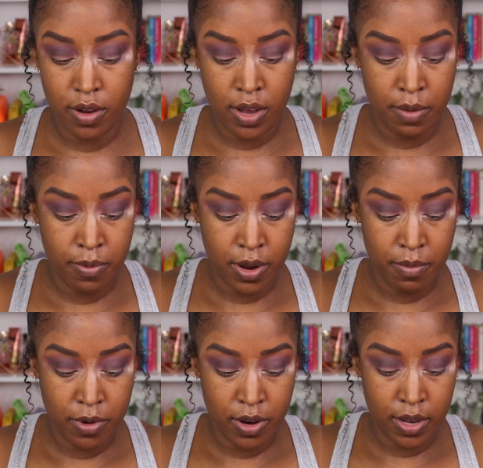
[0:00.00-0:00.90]
your eye
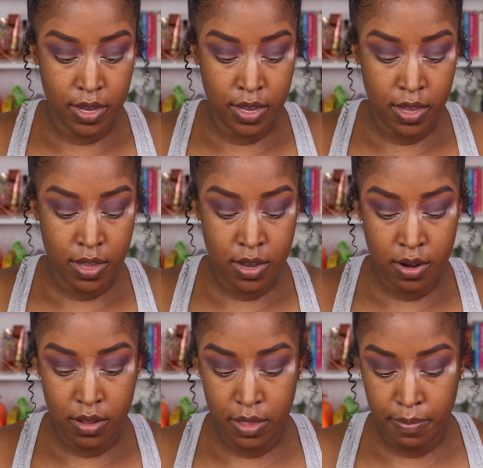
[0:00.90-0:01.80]
primer
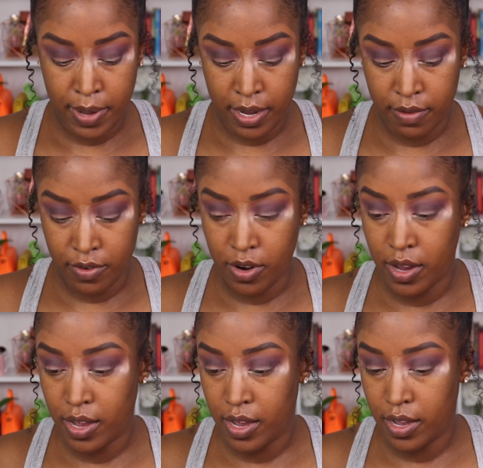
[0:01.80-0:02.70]
again on the back of your
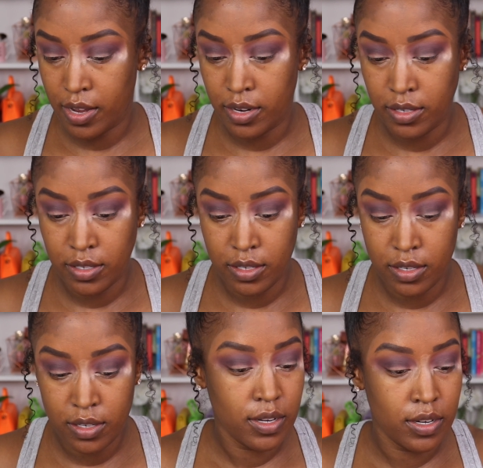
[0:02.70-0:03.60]
hand,
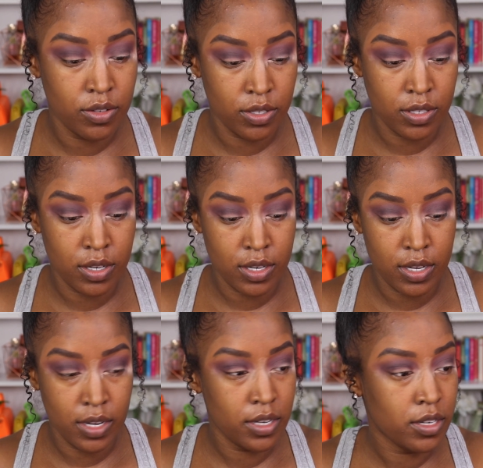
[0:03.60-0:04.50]
and you're just gonna
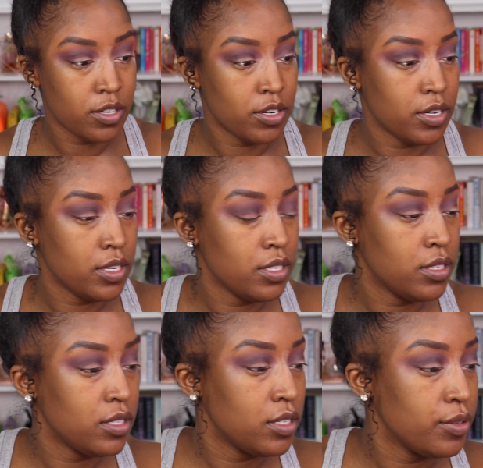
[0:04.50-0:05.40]
cut your
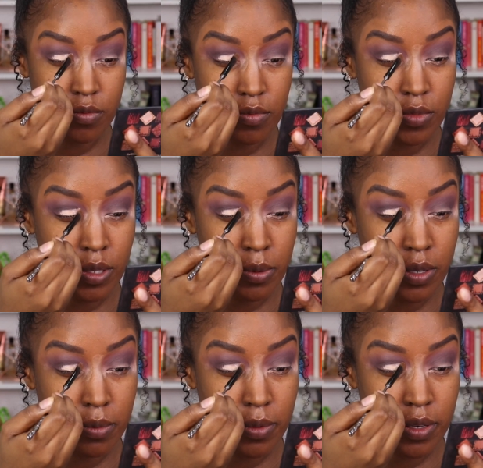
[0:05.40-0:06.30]
crease. You
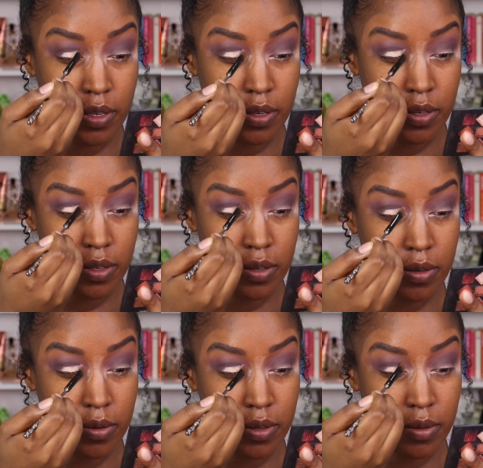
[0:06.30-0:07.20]
want to make your inner
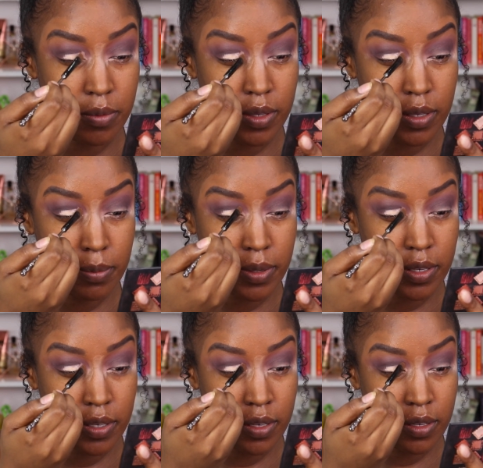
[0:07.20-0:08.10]
corner really
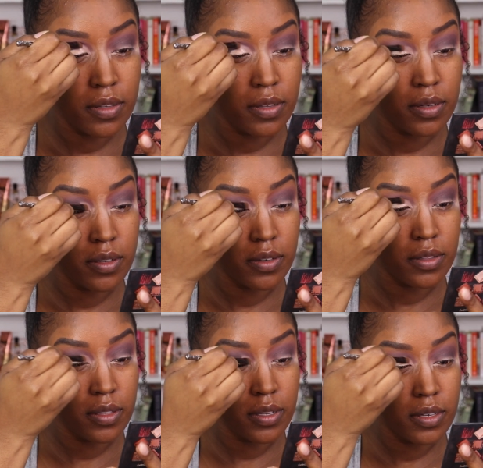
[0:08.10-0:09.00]
big and your
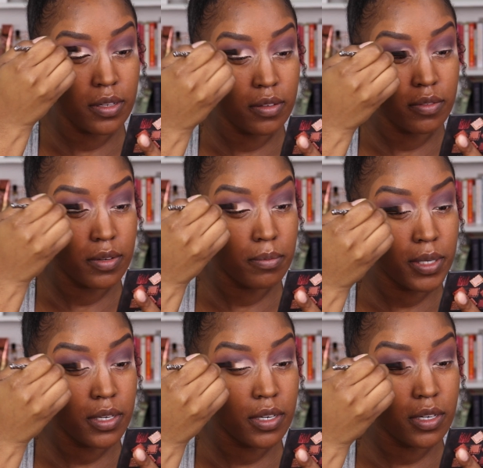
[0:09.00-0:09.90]
lid even
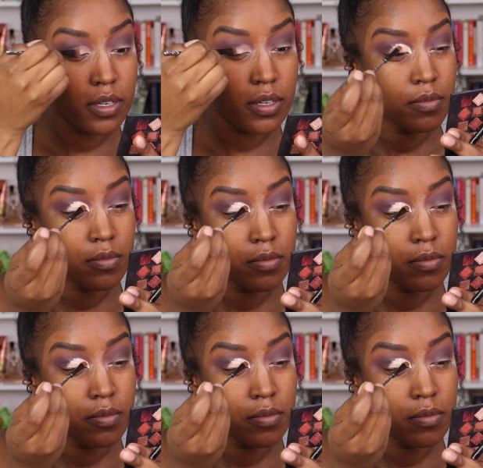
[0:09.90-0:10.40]
bigger.